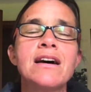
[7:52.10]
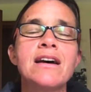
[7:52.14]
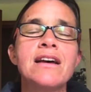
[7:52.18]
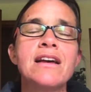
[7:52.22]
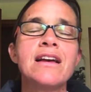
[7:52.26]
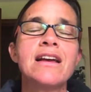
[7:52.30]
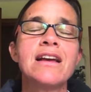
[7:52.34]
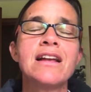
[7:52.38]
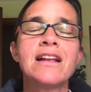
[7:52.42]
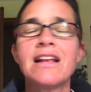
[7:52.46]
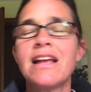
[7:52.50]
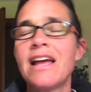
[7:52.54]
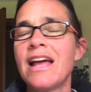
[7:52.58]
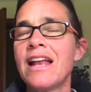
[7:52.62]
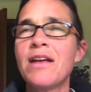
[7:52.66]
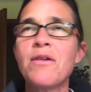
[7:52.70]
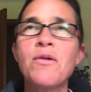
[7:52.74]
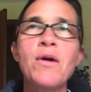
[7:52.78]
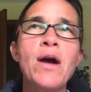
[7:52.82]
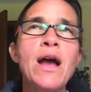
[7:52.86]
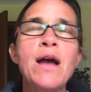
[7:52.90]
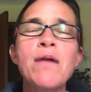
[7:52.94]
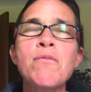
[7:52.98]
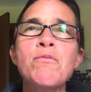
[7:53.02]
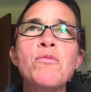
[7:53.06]

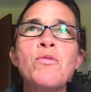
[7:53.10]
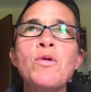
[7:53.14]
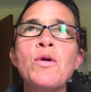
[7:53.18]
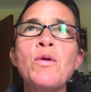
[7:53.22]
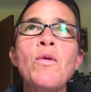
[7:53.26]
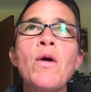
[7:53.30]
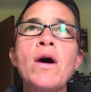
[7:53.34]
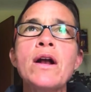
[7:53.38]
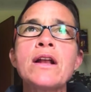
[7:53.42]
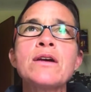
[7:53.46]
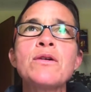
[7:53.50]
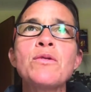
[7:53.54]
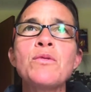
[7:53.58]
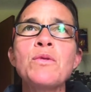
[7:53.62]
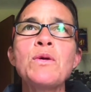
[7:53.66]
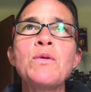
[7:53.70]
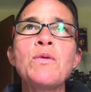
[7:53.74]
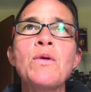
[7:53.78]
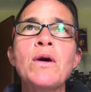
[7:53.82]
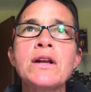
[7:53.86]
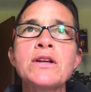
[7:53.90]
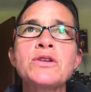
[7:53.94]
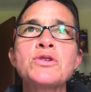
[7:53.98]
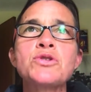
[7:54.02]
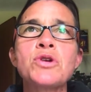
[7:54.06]
anyway, we want
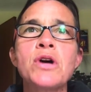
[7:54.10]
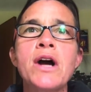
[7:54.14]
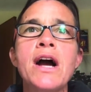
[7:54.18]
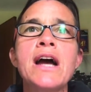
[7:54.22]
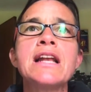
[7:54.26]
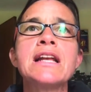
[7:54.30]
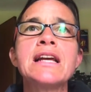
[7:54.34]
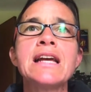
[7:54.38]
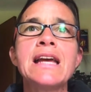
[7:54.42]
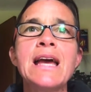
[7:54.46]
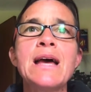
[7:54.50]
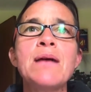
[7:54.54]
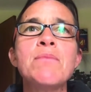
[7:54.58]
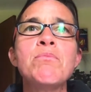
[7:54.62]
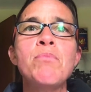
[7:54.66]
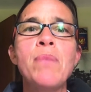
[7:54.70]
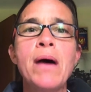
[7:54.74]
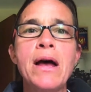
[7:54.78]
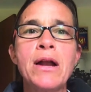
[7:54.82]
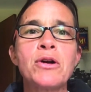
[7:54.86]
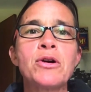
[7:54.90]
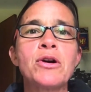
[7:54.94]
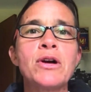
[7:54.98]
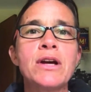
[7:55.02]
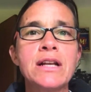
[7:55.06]
to try to get
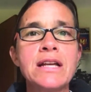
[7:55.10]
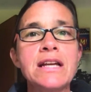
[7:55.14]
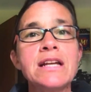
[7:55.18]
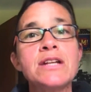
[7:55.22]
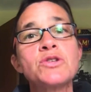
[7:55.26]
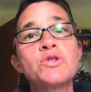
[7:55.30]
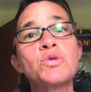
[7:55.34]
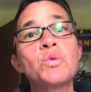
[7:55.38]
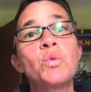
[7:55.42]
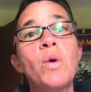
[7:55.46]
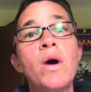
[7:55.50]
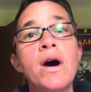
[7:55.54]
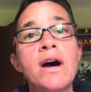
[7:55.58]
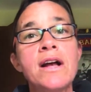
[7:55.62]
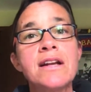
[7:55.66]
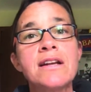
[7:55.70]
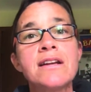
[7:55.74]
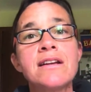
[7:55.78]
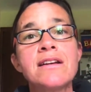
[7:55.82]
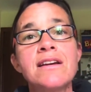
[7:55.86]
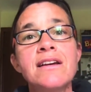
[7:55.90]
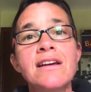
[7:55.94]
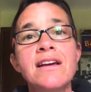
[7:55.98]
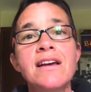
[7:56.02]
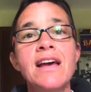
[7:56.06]
better at each
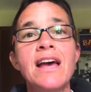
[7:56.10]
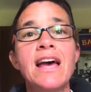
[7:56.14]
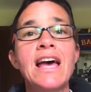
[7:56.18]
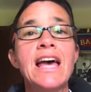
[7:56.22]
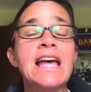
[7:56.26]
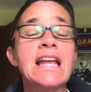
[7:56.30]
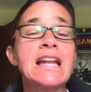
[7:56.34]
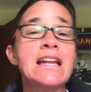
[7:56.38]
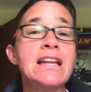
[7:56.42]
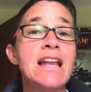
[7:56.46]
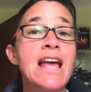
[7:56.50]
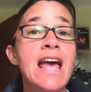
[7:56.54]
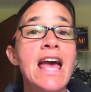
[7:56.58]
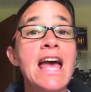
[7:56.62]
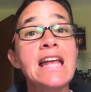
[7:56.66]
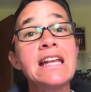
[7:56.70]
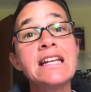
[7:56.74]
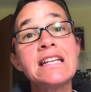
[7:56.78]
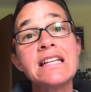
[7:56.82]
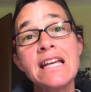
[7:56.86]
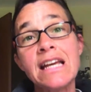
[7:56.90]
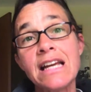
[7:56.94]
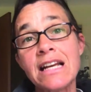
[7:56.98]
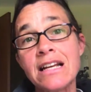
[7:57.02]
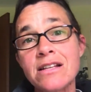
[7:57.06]
one. And
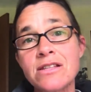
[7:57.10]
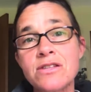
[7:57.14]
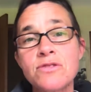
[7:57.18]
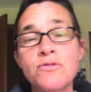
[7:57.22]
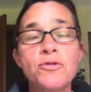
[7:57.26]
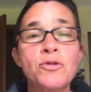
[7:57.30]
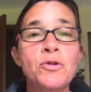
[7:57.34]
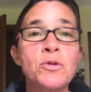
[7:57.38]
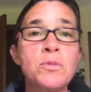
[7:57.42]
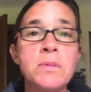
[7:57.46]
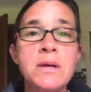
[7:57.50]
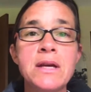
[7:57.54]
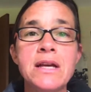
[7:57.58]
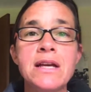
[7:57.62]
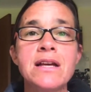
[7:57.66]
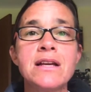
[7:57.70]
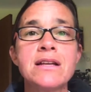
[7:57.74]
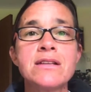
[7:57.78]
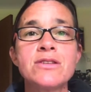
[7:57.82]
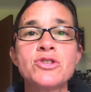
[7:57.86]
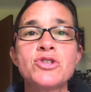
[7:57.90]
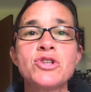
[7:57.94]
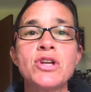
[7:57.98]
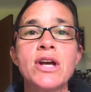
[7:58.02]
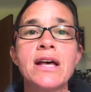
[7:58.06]
endings for me
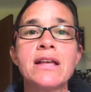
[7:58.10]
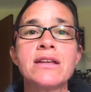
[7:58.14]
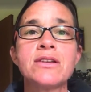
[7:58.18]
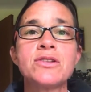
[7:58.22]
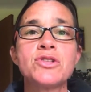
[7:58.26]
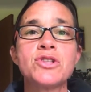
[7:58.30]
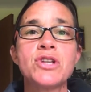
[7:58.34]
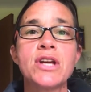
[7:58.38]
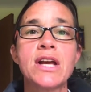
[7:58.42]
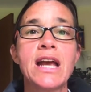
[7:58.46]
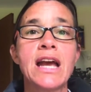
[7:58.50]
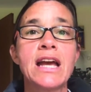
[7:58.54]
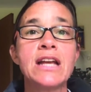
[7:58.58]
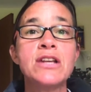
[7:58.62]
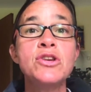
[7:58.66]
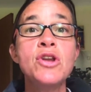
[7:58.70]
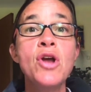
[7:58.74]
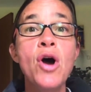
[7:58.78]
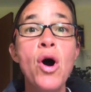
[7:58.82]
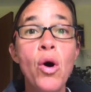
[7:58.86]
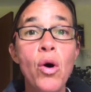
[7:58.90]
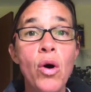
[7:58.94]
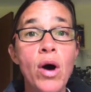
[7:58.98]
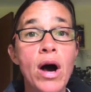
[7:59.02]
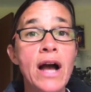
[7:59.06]
is challenging. I
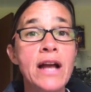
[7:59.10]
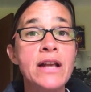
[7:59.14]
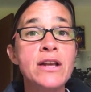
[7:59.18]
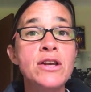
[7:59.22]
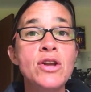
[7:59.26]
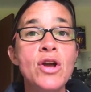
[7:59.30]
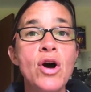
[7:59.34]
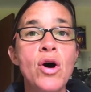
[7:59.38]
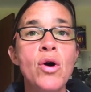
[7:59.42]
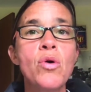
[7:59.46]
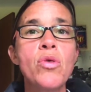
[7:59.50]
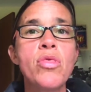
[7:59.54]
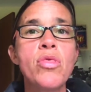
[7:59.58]
know